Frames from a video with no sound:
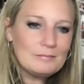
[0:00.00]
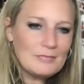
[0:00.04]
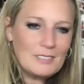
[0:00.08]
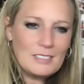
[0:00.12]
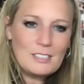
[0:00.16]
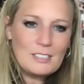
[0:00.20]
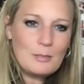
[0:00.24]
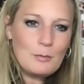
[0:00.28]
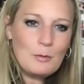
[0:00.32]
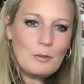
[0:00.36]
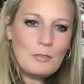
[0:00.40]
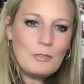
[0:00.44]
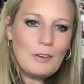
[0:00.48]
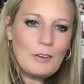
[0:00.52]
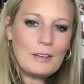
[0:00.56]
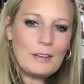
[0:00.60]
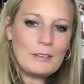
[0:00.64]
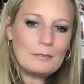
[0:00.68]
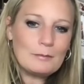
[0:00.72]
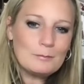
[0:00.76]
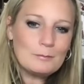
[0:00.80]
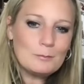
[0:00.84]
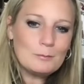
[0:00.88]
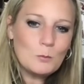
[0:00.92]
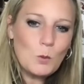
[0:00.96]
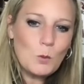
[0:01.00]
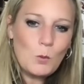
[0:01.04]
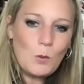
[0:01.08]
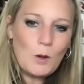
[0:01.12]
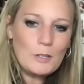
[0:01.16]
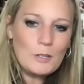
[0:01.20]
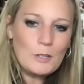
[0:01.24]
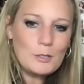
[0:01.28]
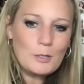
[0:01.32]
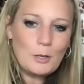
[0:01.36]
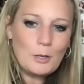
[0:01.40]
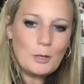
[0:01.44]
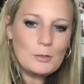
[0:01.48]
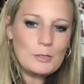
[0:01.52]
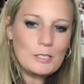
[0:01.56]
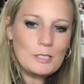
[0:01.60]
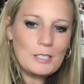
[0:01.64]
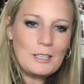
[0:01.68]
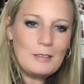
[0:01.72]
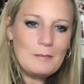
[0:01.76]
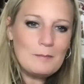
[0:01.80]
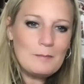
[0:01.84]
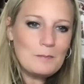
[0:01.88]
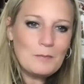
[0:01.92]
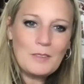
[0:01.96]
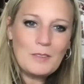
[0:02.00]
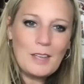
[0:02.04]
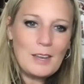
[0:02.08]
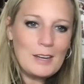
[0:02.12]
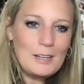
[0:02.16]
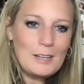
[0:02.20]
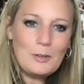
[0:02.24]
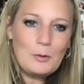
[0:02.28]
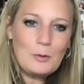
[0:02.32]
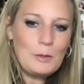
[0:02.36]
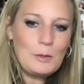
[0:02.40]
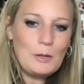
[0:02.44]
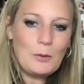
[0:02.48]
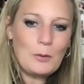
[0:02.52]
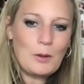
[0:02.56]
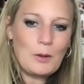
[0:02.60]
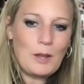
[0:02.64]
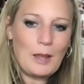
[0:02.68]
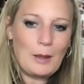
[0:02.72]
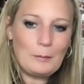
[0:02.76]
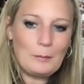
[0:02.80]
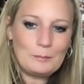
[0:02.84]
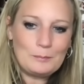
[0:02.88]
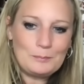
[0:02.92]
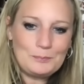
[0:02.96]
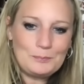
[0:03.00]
It's gonna be fine. We'll watch closely and it'll be okay.